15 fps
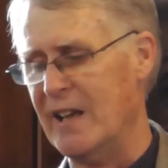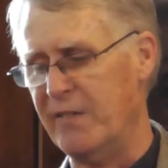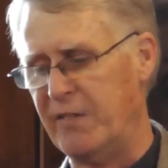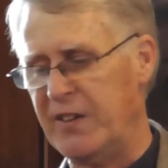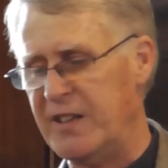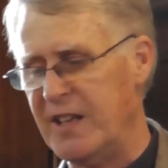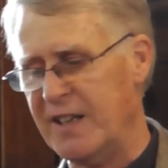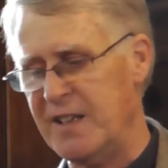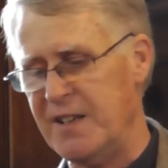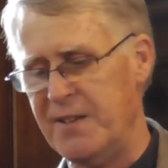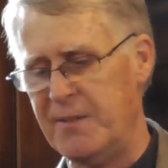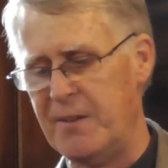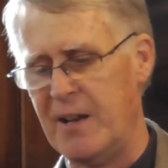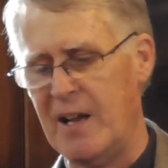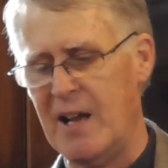If it
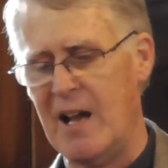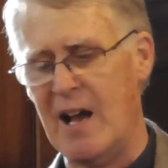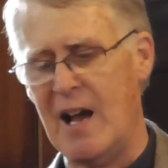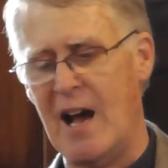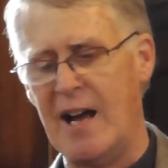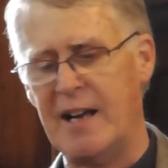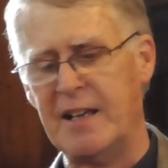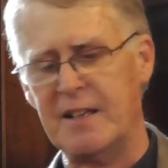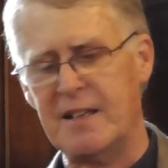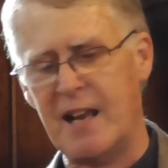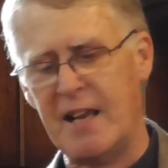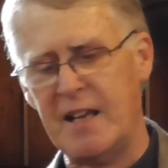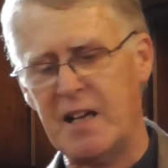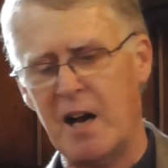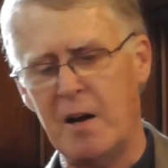didn't, I can
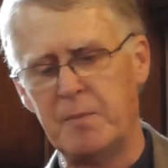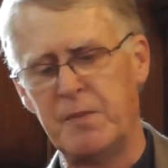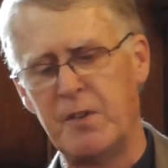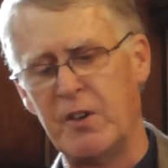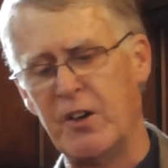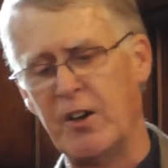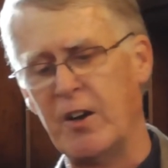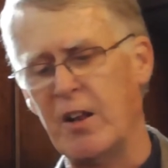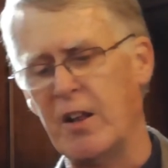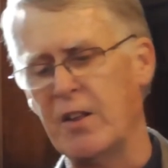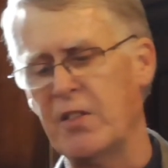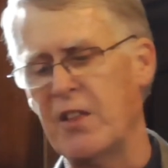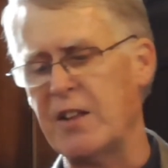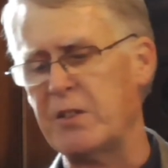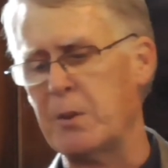take comfort
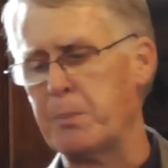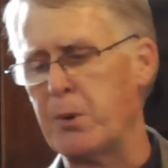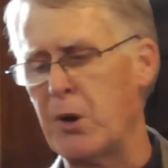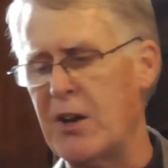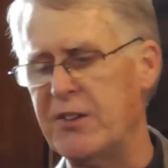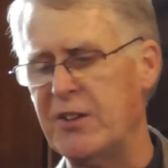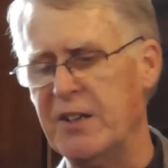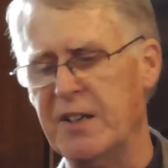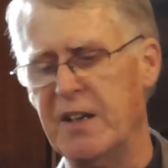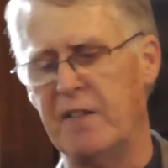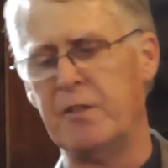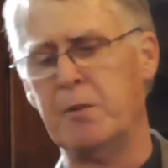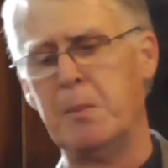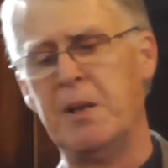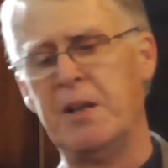that the present
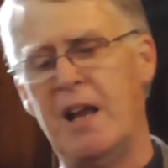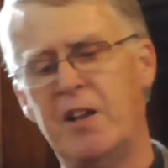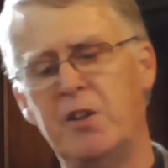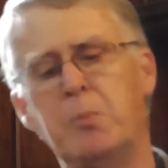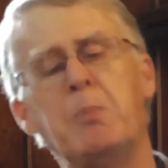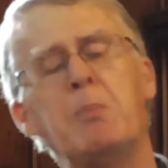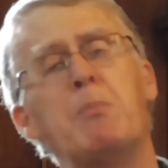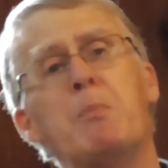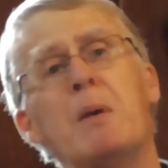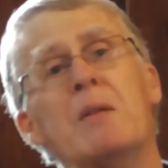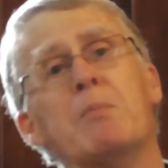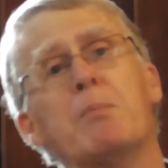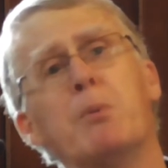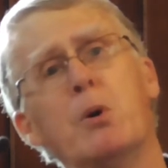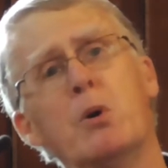government has
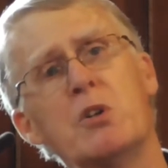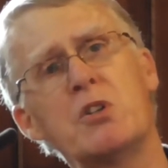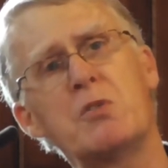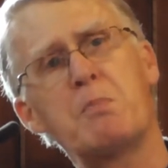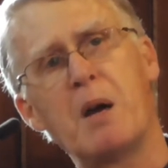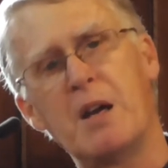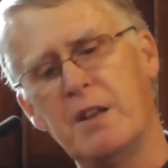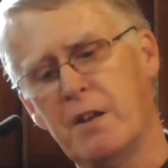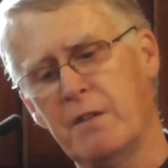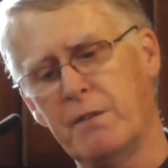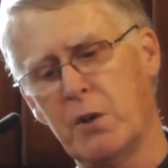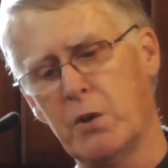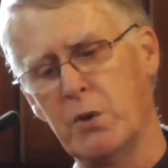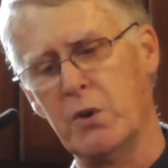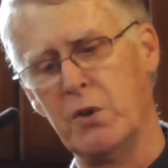been pushed by the
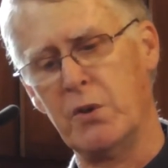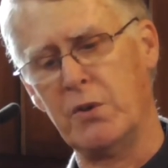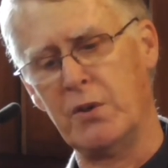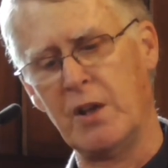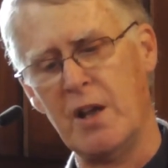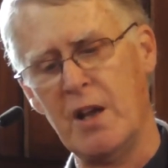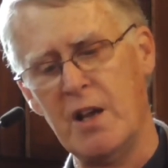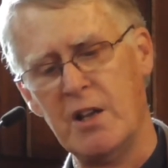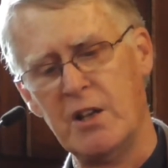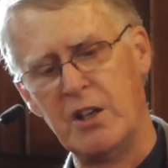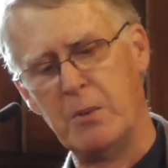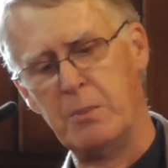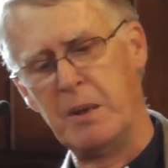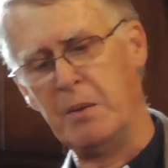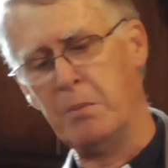voters
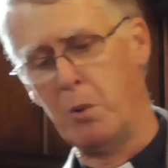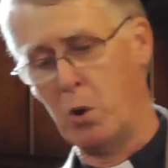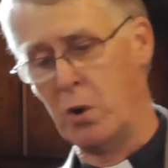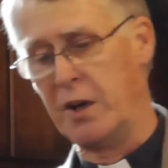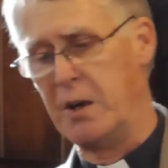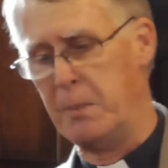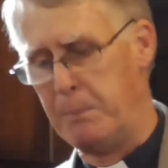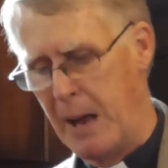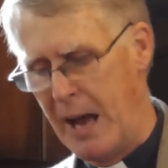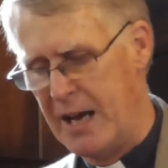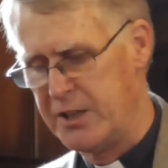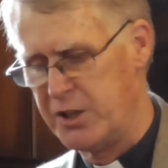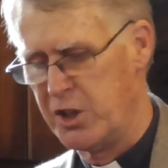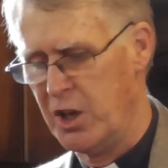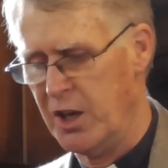to be more
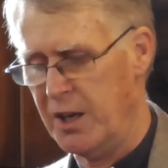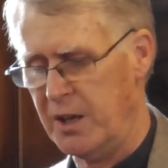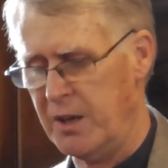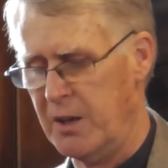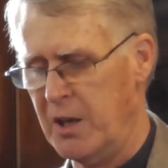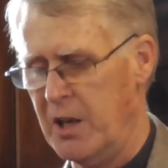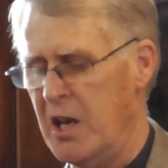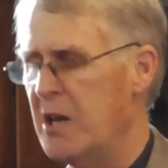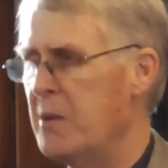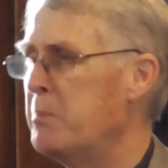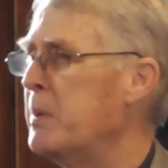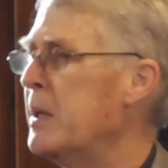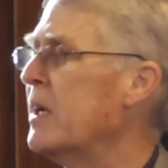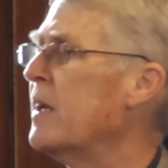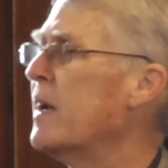compassionate,
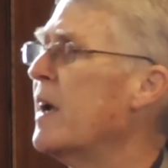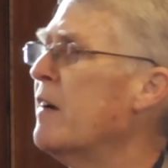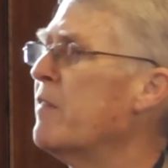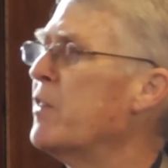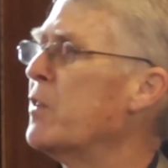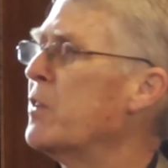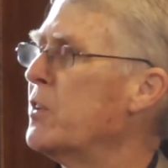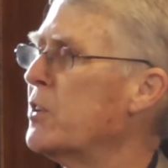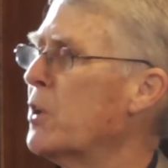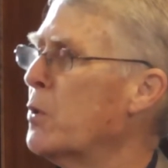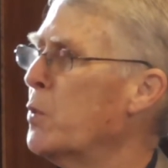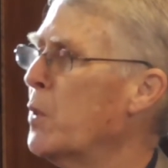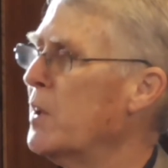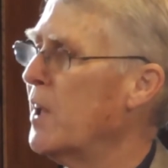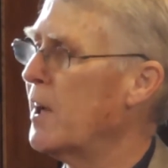be it ever
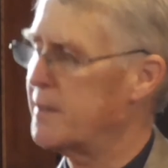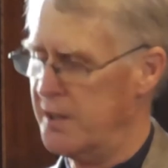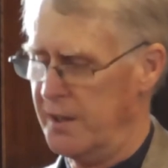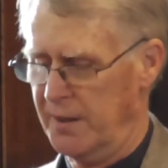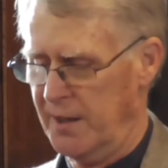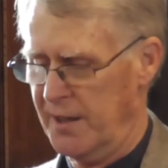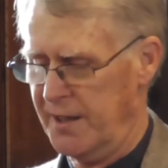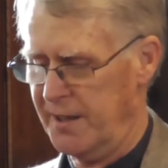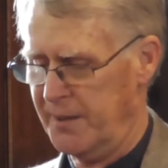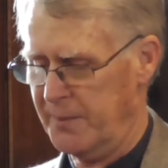so reluctantly.